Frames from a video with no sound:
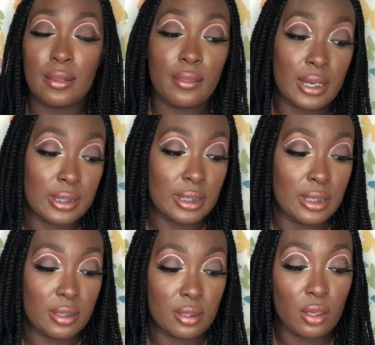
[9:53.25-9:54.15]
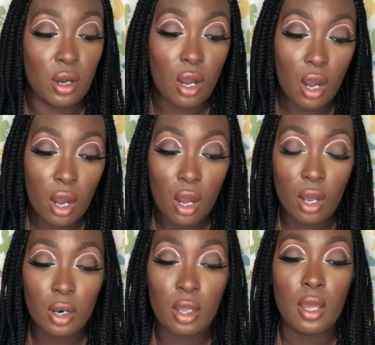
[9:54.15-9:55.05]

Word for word: That is the haul.